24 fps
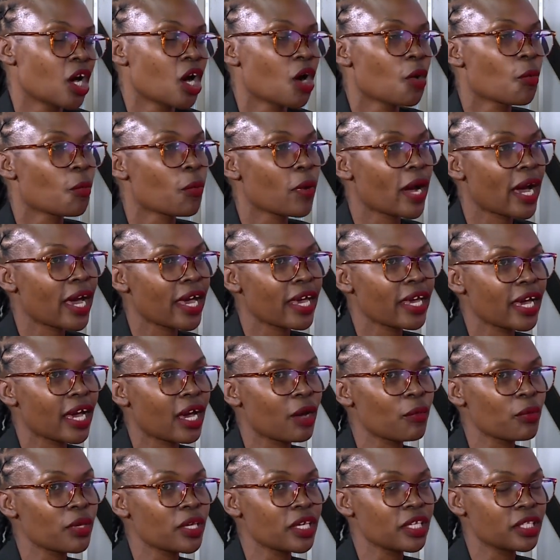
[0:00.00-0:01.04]
Why
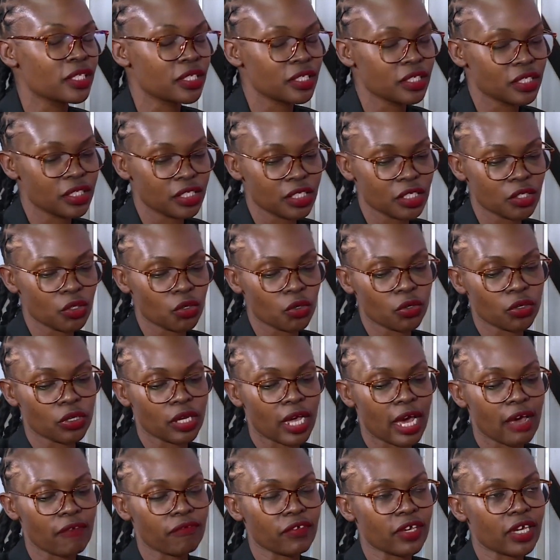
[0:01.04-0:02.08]
are we insisting on
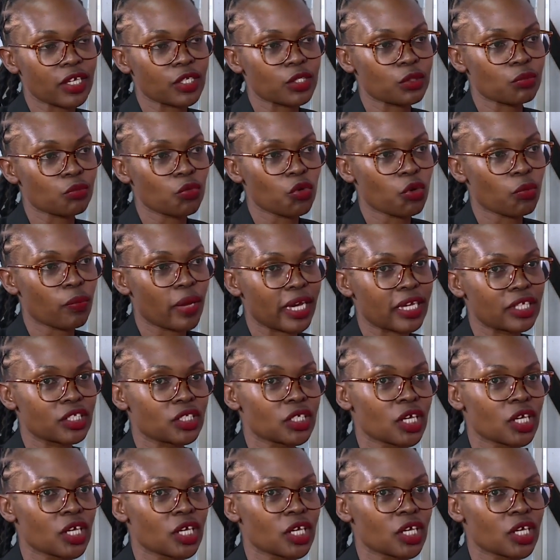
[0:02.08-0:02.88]
having a small package?